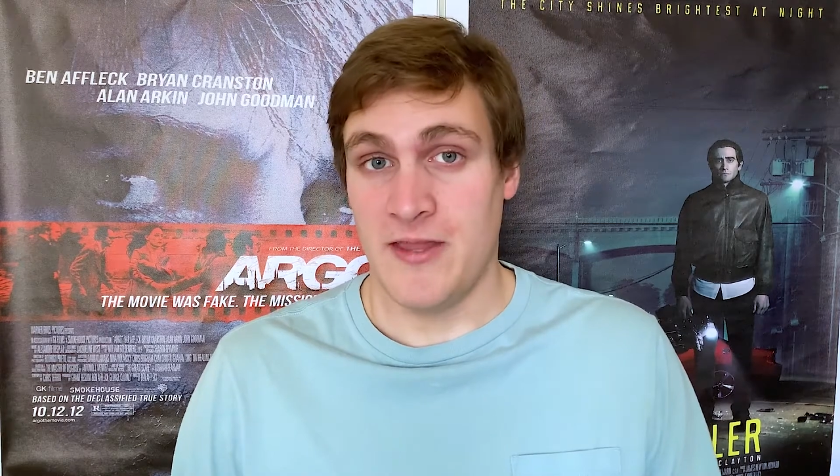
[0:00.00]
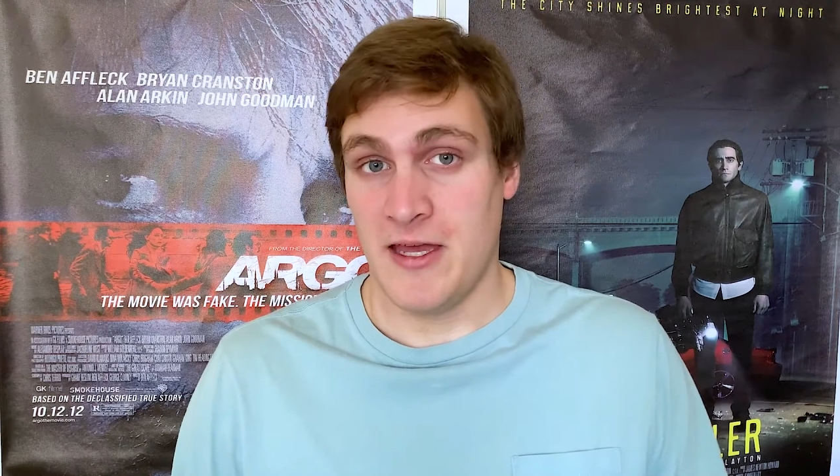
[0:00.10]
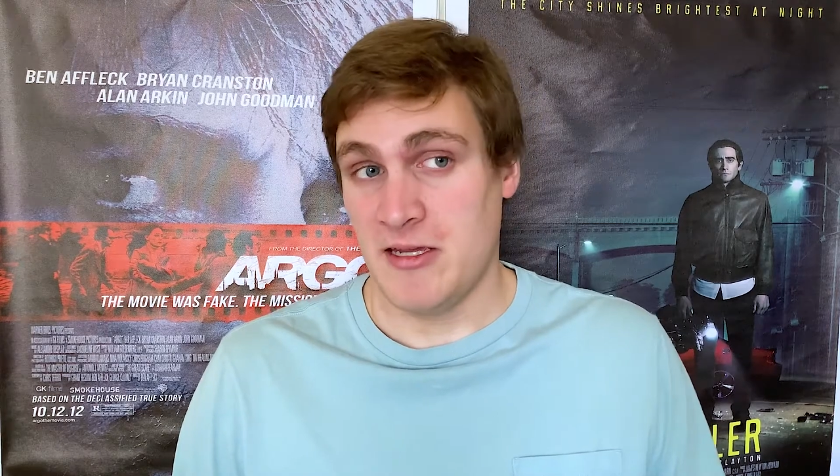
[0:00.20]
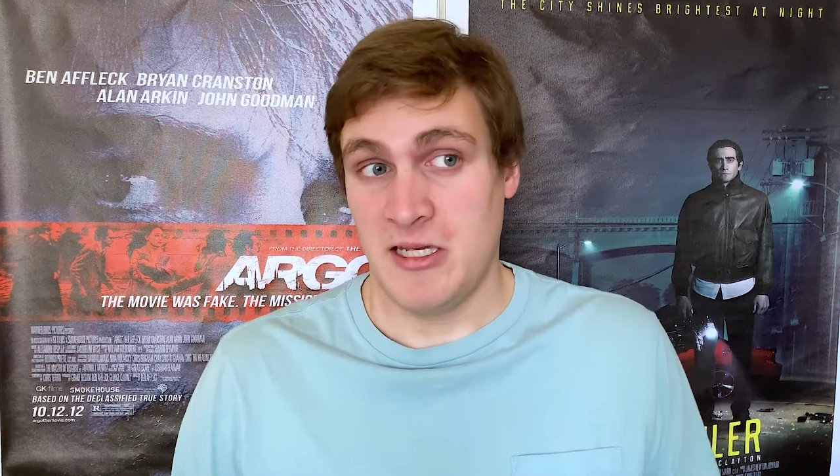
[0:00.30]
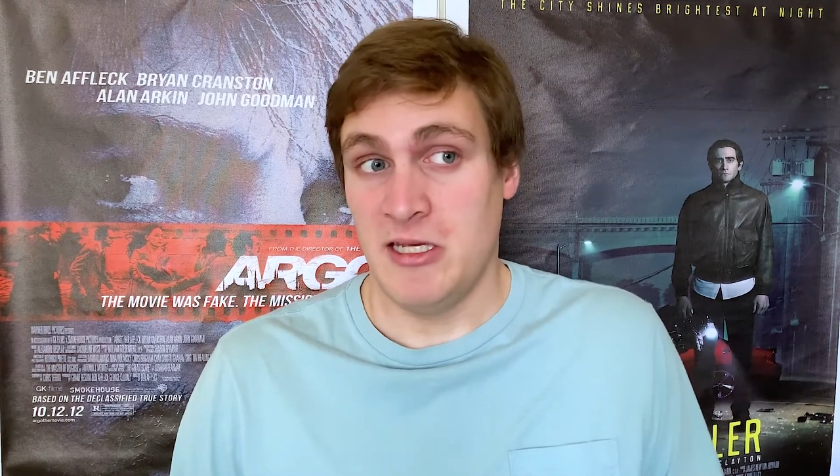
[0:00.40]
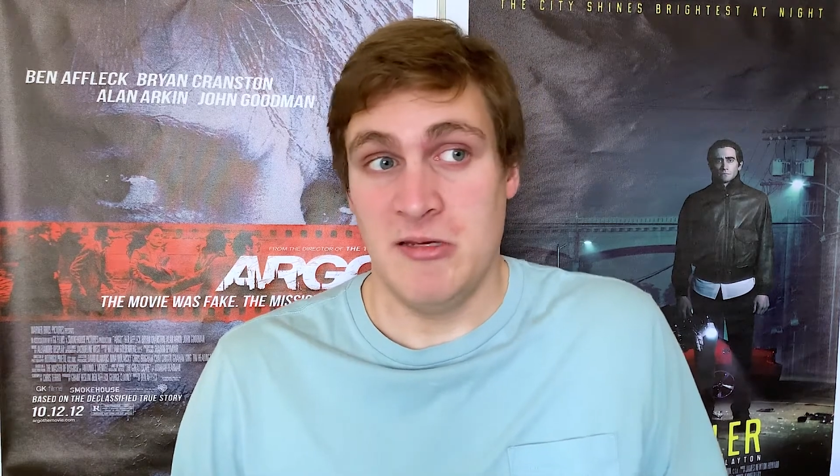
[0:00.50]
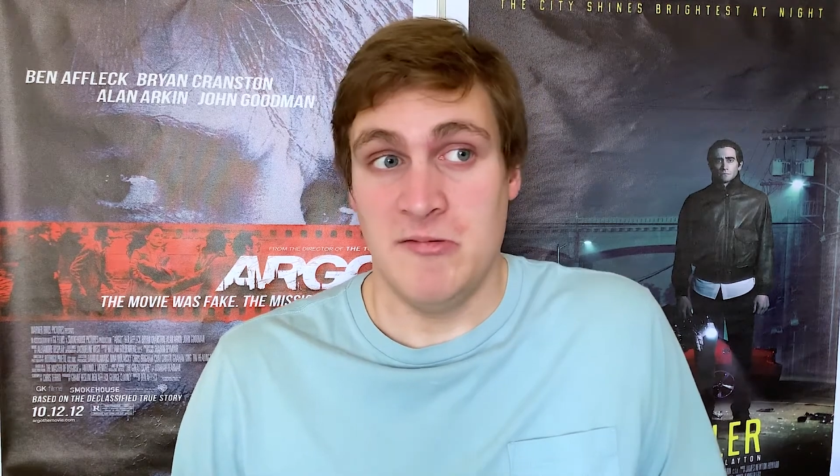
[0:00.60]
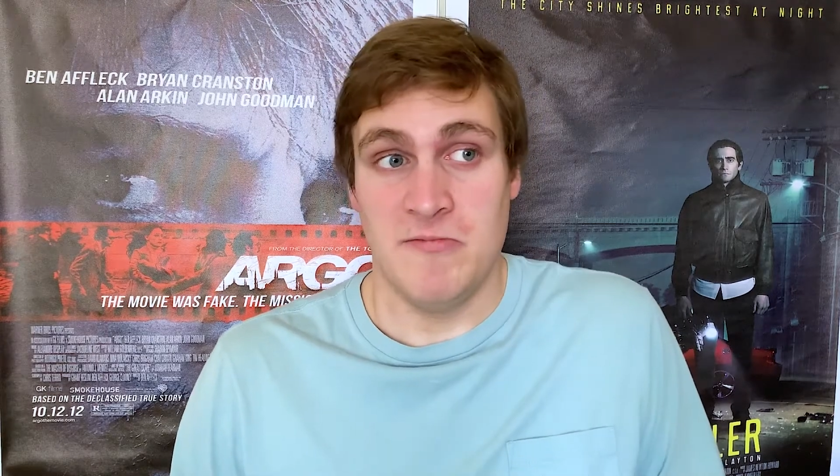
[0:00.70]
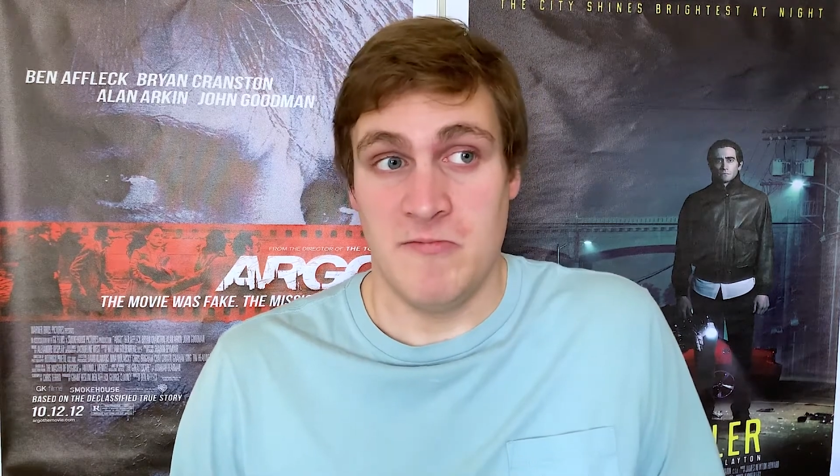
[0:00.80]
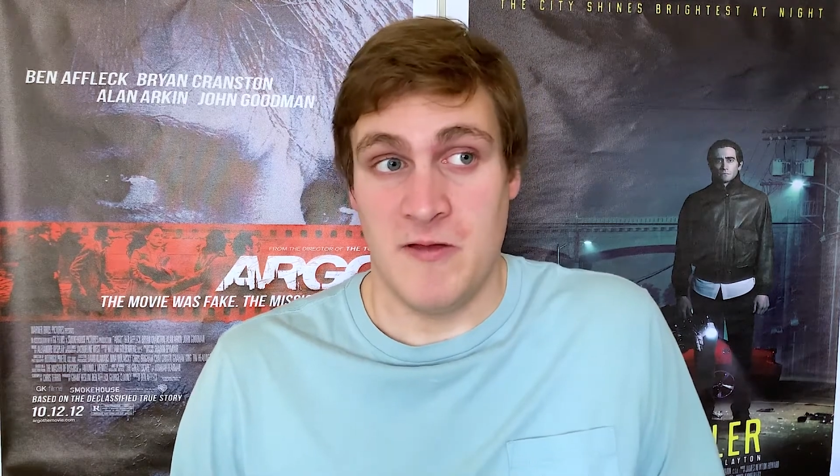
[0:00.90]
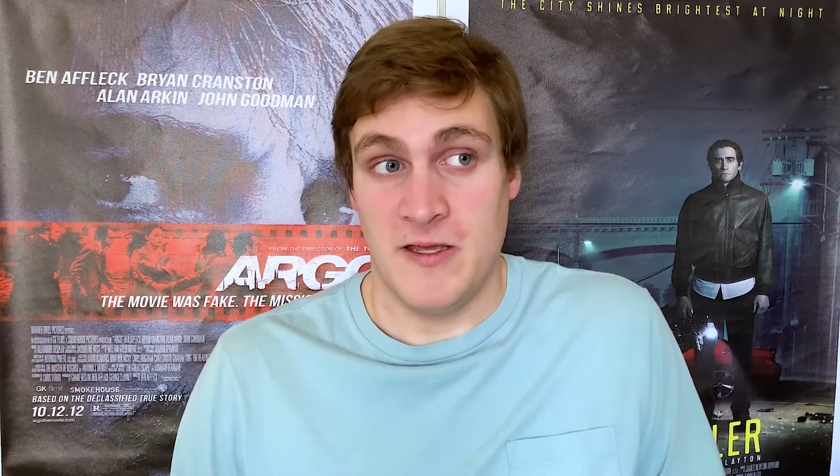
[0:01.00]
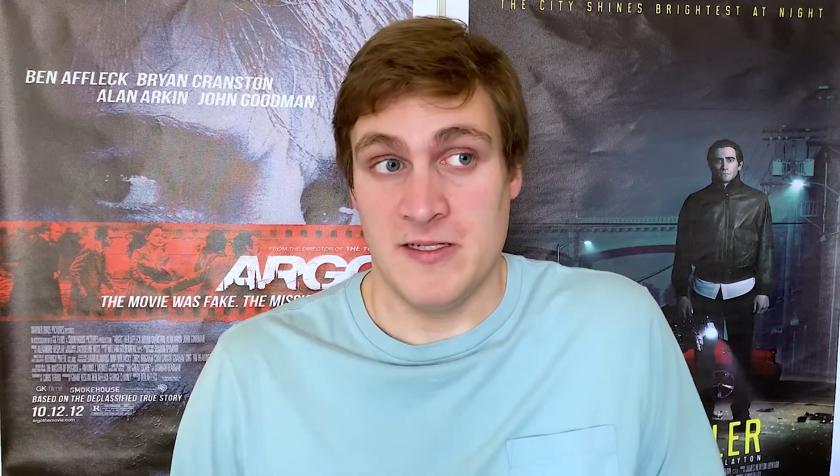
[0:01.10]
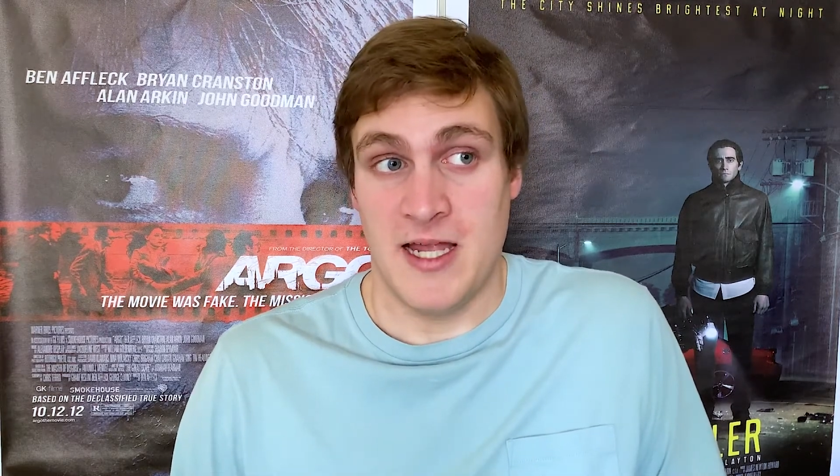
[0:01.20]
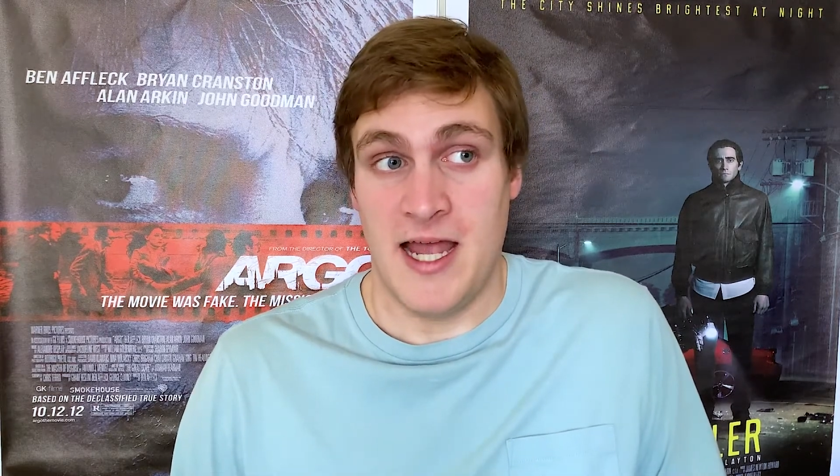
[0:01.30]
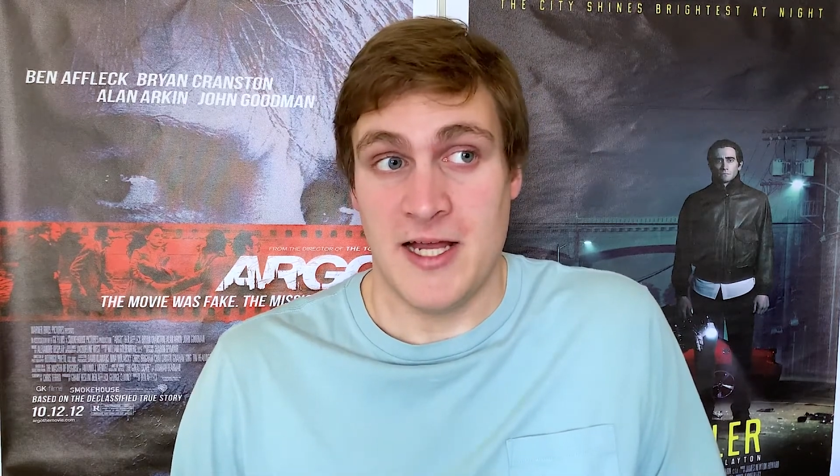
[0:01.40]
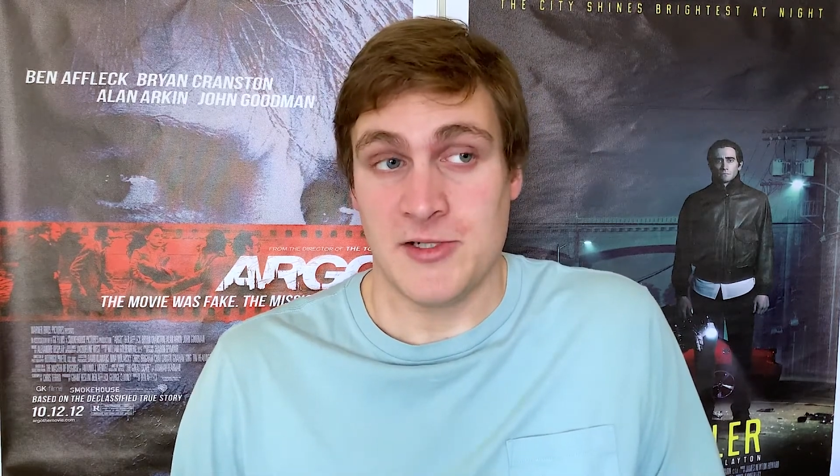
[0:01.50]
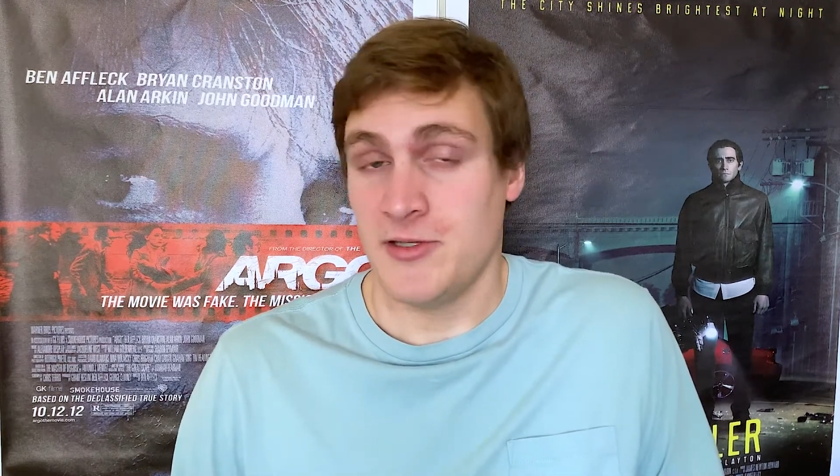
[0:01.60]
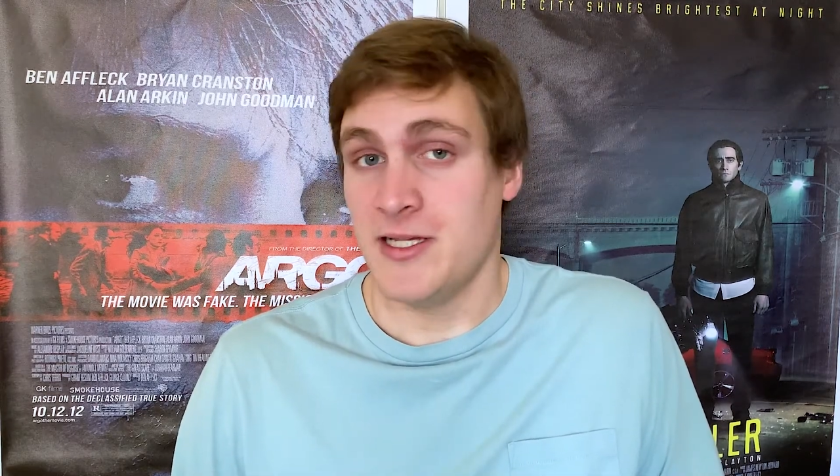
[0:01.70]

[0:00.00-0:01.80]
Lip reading: that he is actually